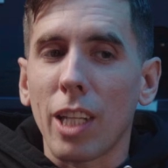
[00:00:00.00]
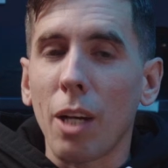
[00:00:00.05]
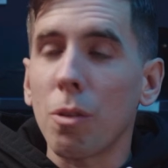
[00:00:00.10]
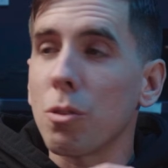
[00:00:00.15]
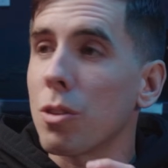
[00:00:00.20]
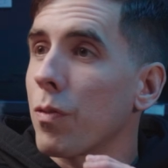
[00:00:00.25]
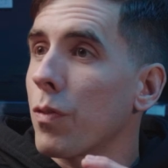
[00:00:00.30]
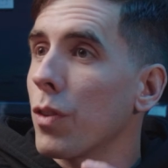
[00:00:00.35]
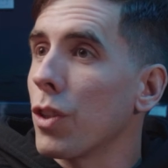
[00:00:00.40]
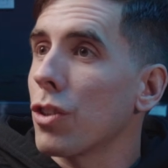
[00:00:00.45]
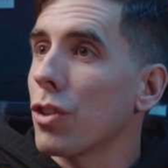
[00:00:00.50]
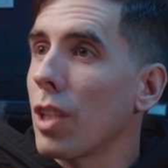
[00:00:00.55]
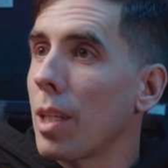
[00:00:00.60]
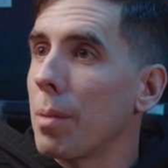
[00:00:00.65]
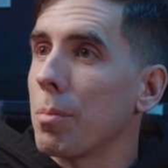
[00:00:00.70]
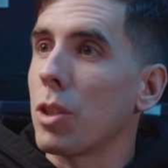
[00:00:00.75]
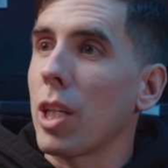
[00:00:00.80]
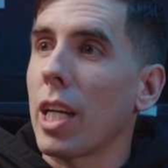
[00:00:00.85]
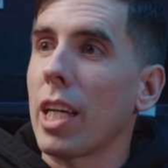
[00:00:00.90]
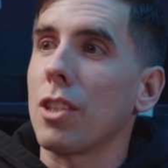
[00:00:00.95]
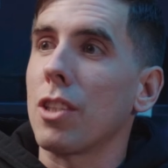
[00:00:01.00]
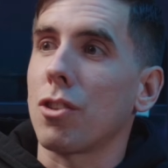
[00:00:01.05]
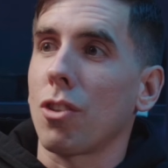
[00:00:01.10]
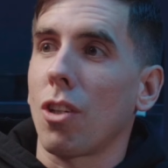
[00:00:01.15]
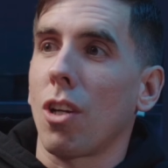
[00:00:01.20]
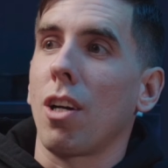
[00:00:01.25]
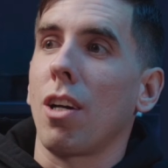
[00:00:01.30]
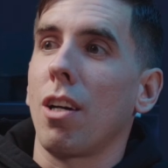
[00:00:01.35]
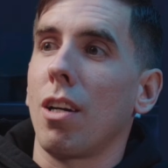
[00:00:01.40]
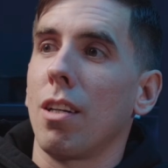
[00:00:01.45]
That was the first time Jay
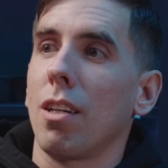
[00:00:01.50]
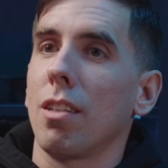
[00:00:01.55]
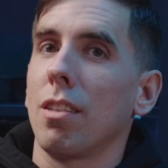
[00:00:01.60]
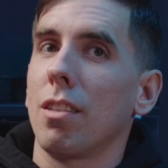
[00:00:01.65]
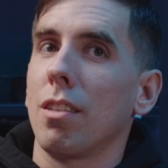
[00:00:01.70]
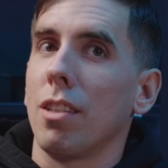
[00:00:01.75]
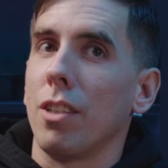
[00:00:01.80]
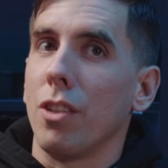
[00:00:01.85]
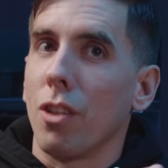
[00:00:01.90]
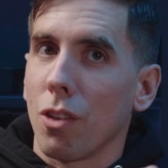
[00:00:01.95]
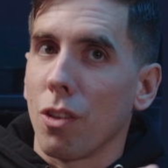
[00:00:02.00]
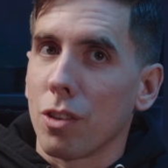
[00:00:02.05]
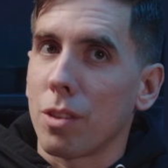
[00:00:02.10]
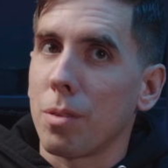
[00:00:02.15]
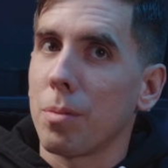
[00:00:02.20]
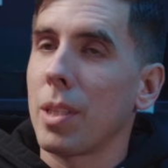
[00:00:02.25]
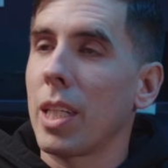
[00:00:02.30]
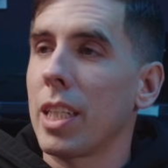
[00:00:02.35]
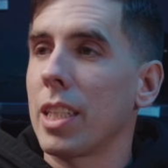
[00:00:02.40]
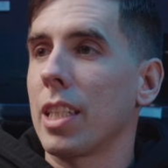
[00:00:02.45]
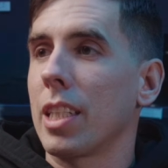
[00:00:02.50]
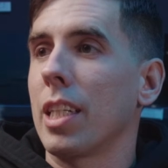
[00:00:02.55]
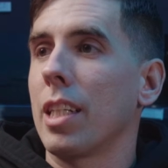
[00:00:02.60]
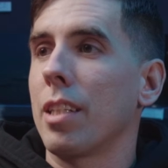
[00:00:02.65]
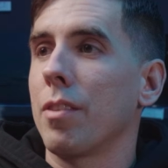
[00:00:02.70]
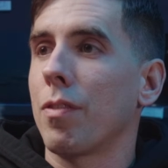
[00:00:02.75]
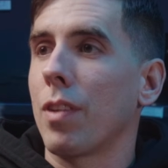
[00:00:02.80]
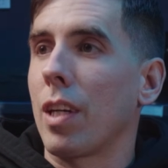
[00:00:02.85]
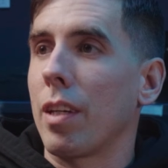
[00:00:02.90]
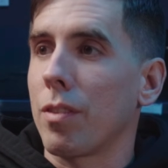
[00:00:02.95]
saw an Ultem
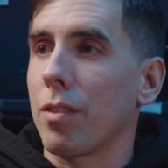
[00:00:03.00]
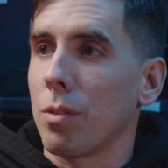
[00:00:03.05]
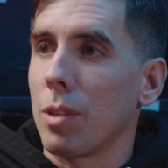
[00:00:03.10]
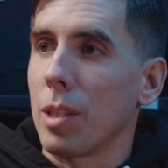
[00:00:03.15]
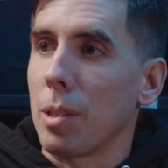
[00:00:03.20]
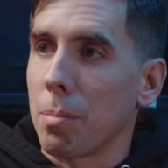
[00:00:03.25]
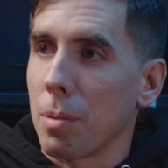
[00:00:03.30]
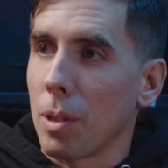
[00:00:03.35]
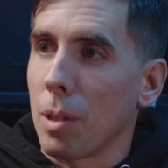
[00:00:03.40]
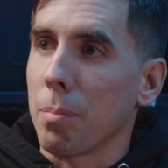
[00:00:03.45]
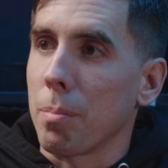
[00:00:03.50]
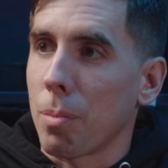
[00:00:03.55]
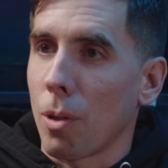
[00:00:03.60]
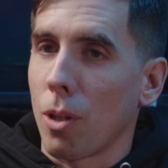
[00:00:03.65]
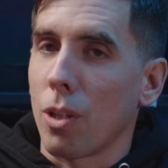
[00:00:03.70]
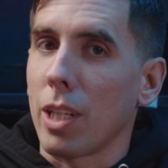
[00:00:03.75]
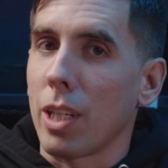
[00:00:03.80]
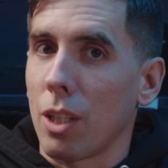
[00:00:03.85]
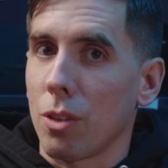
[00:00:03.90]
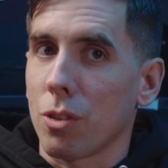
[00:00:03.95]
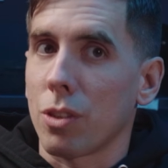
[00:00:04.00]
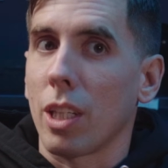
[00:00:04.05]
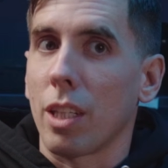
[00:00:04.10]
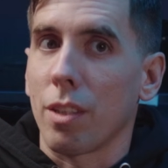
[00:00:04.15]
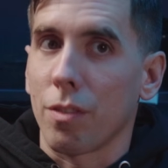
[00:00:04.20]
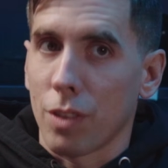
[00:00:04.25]
9085 3D printed part outside